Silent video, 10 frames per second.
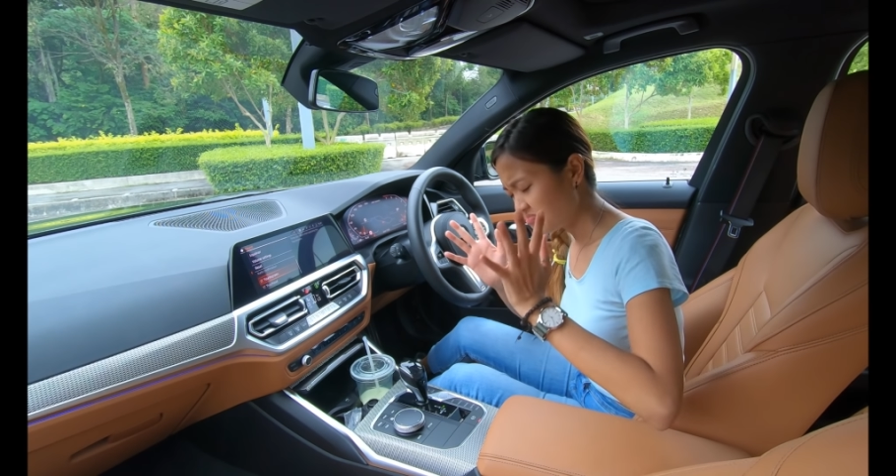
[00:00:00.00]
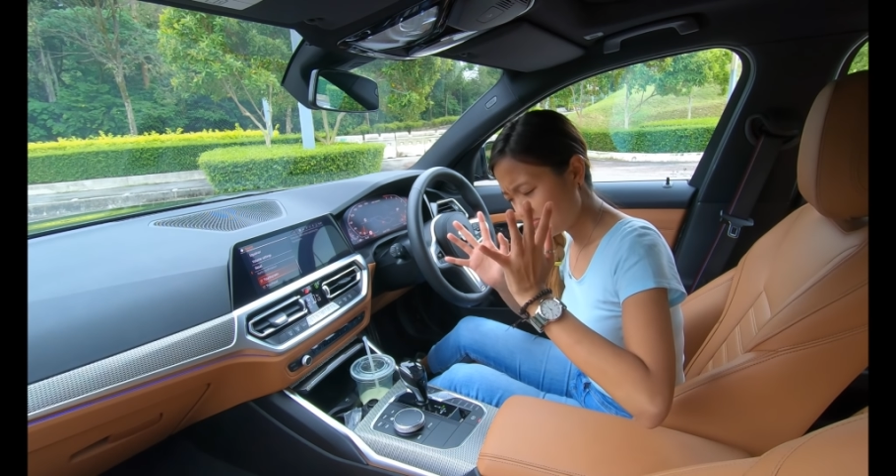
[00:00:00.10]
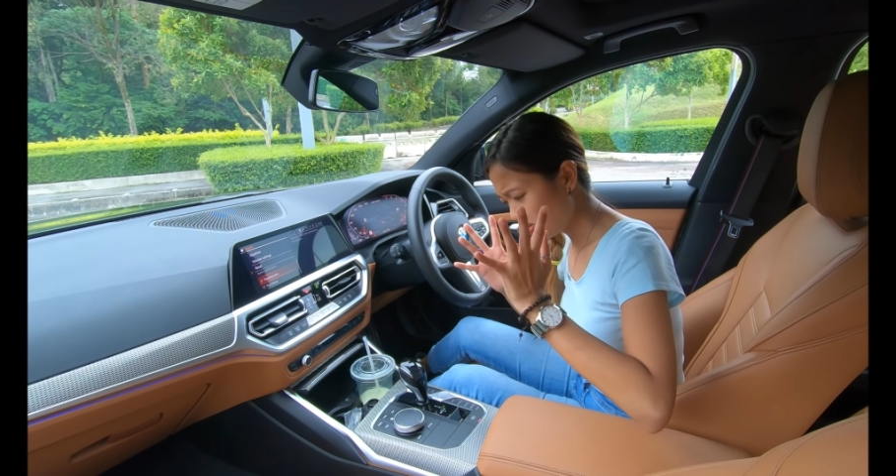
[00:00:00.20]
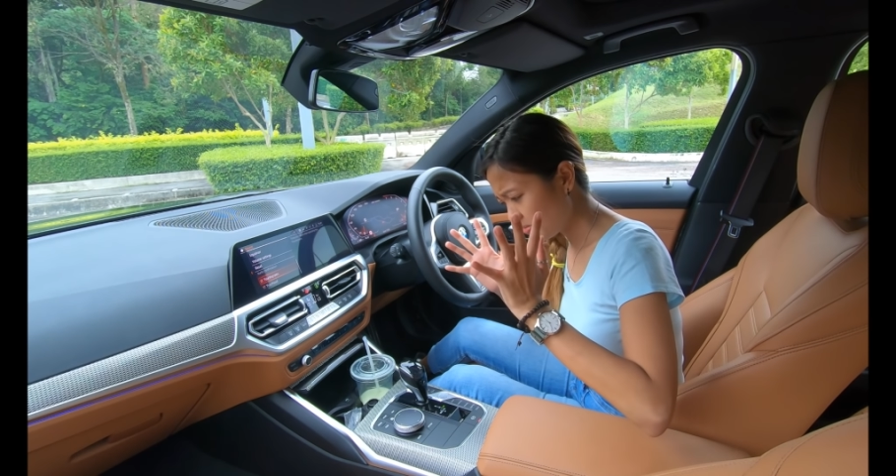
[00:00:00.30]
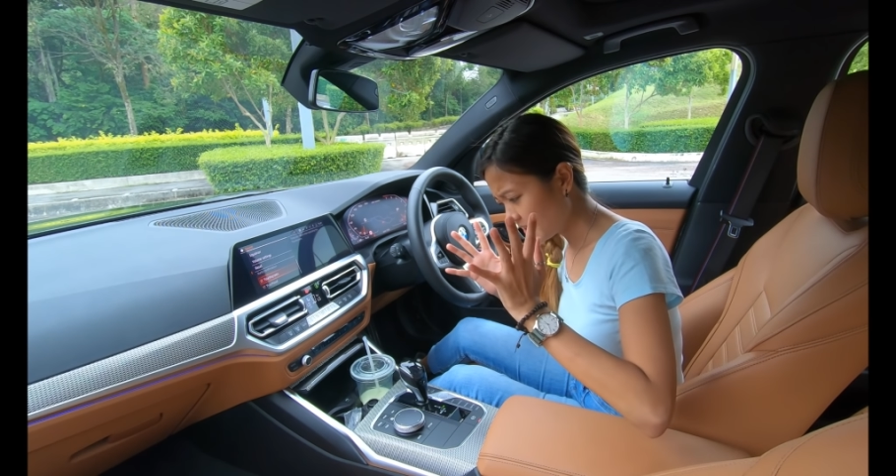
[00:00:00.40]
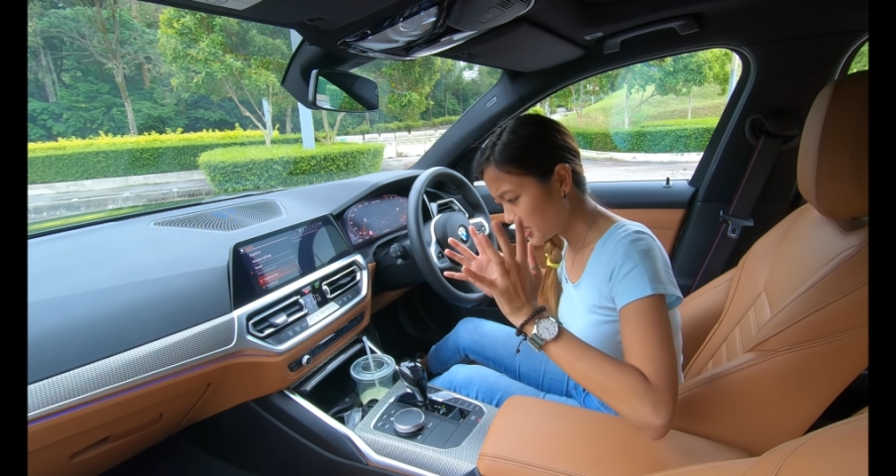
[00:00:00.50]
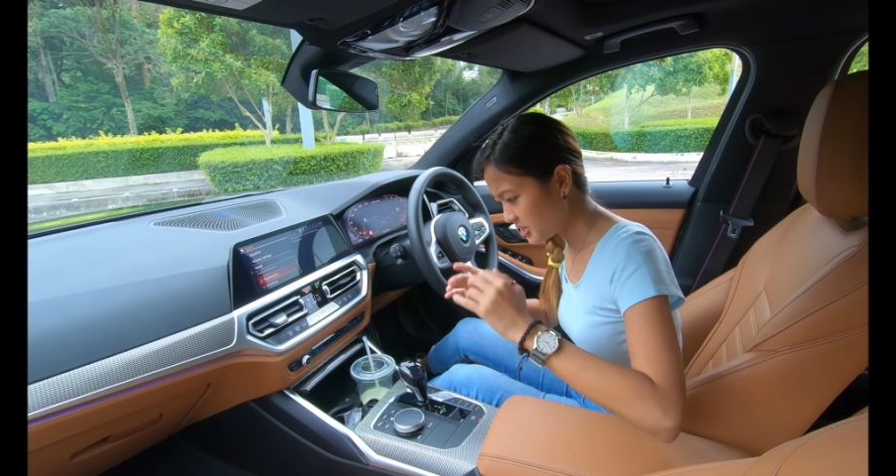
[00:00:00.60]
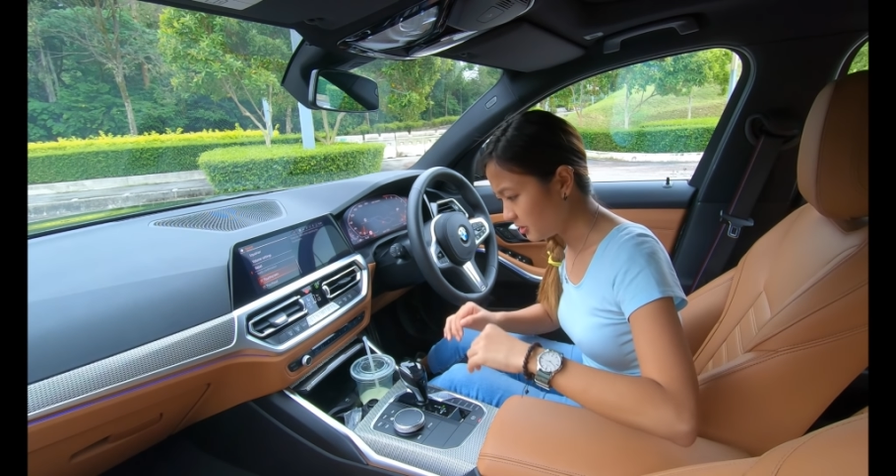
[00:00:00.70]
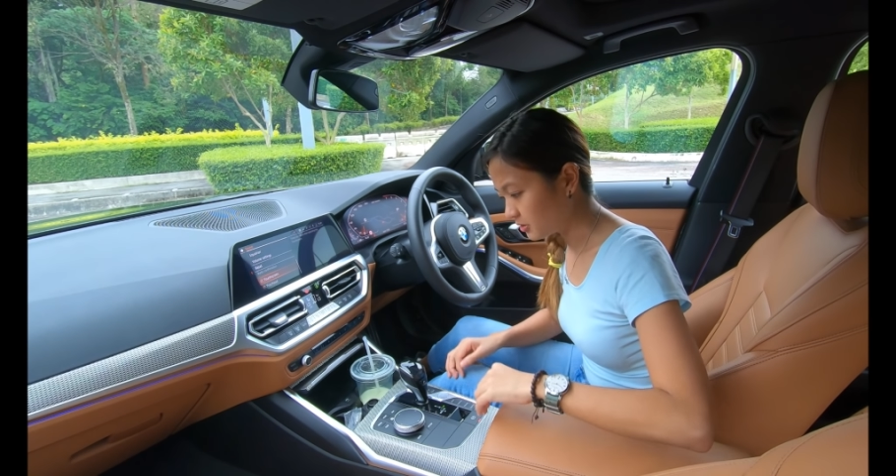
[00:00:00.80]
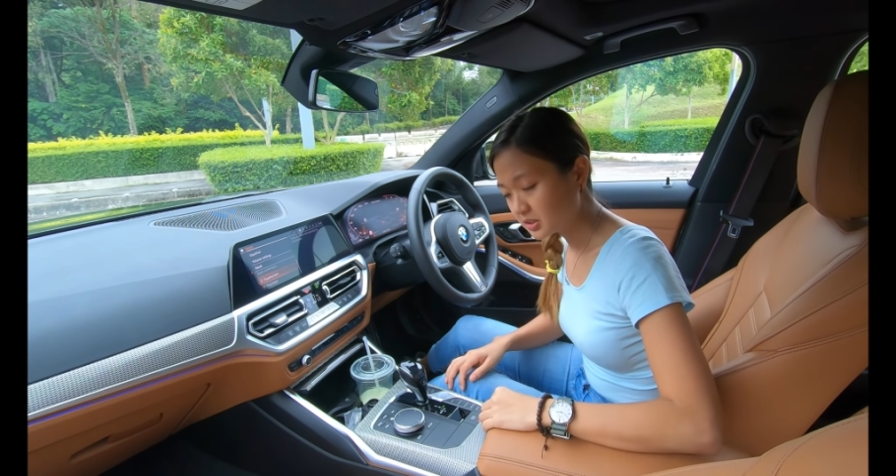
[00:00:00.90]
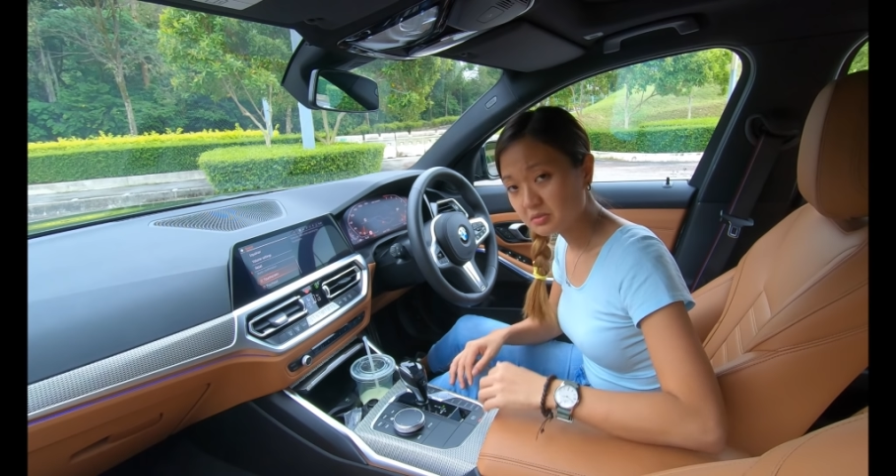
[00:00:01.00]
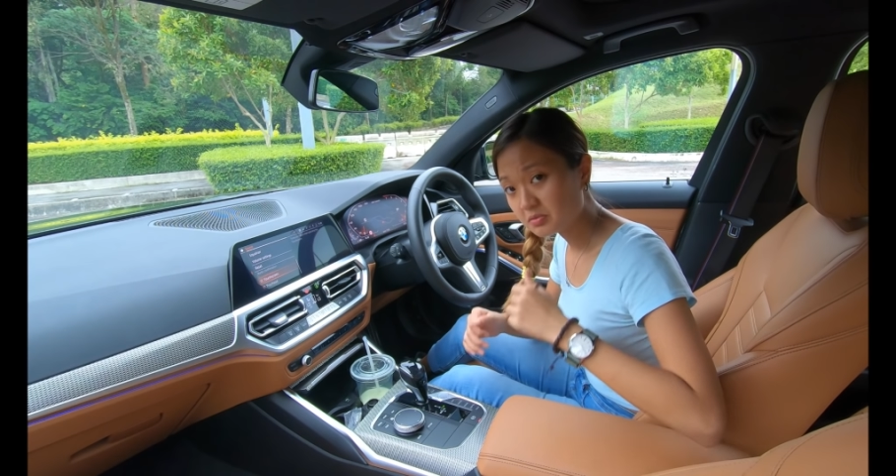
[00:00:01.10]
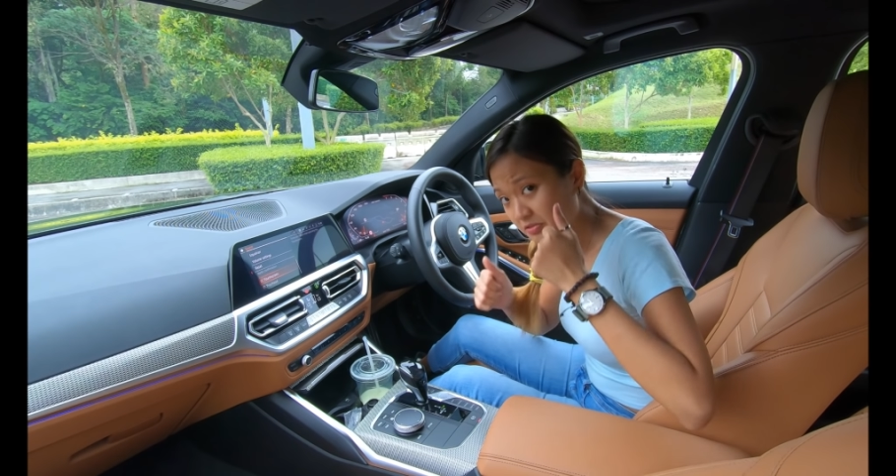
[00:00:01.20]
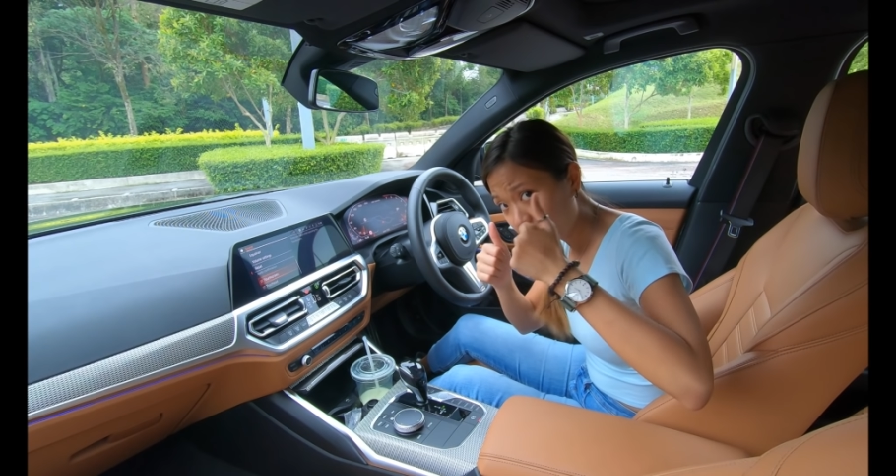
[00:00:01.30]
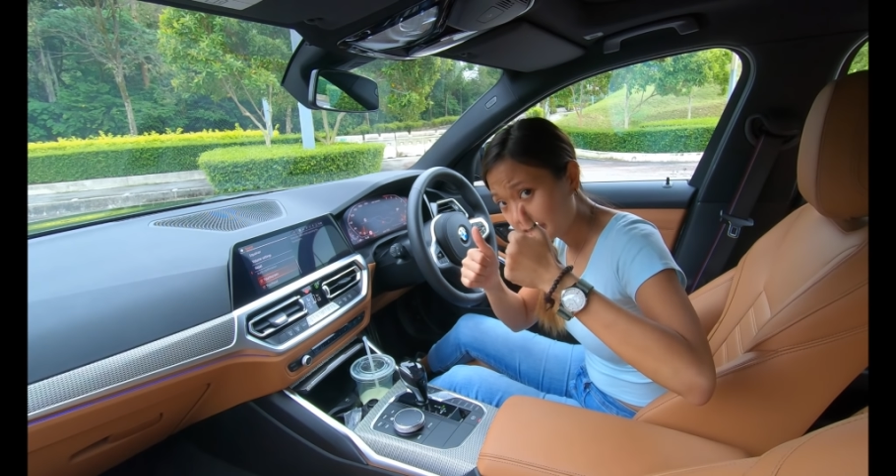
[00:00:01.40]
nobody knows.
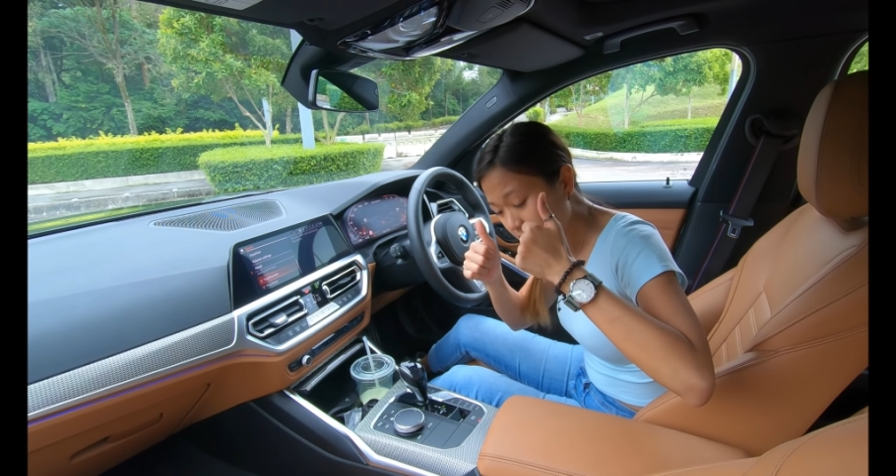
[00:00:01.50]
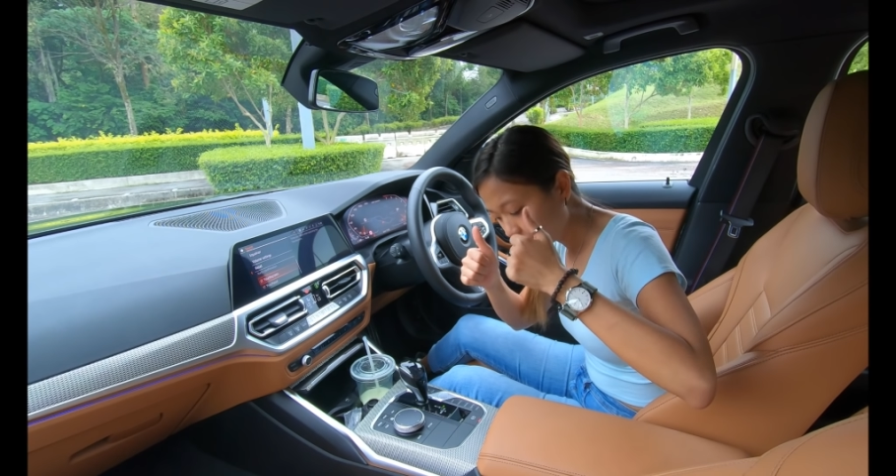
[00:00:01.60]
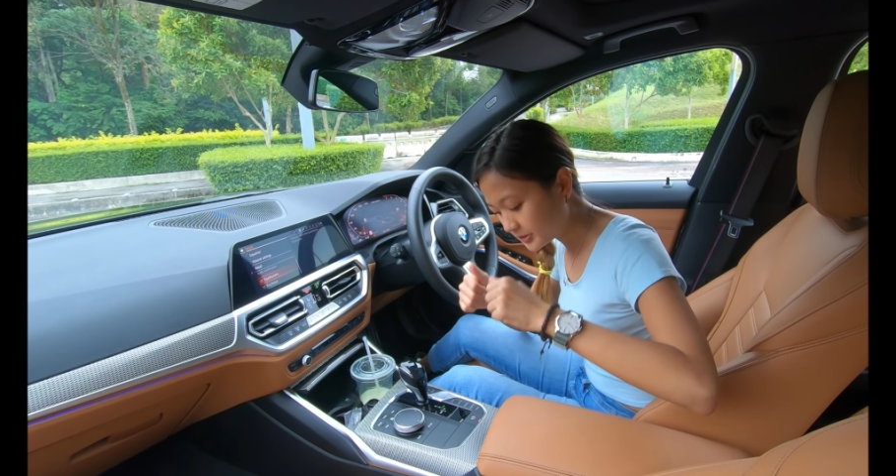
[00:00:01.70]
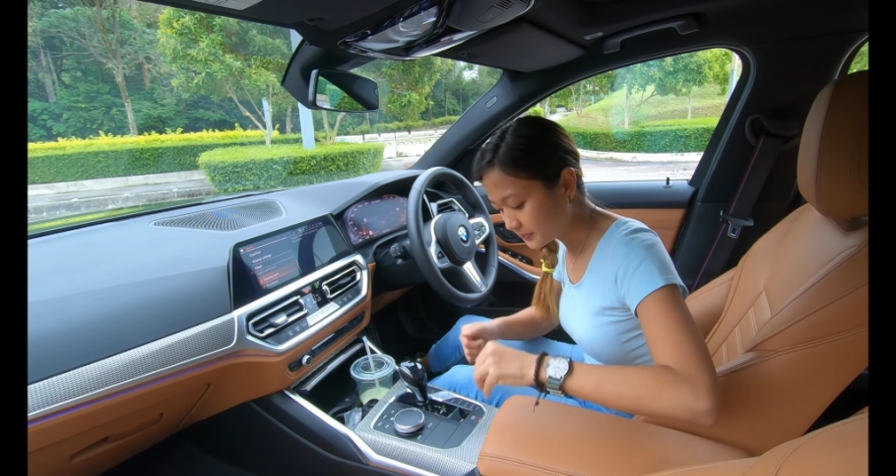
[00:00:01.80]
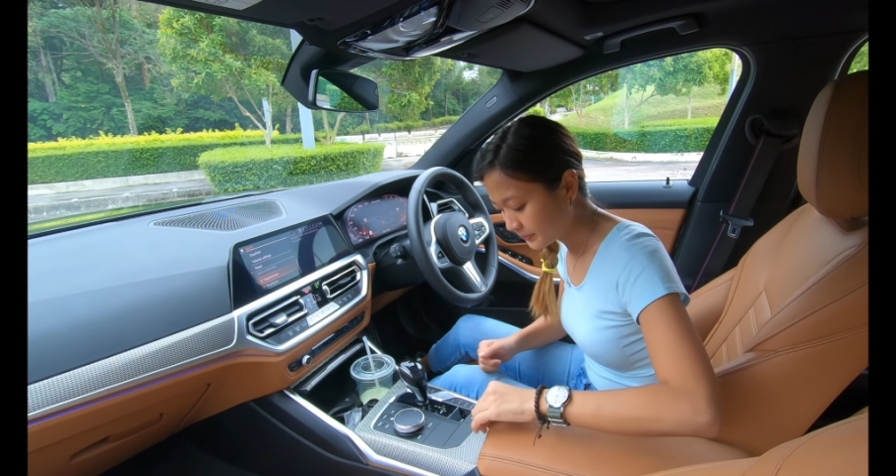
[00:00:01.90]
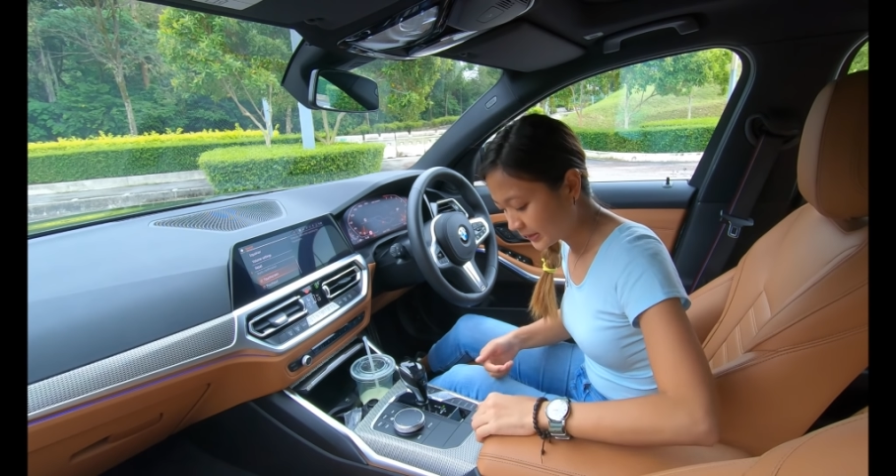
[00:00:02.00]
Very good.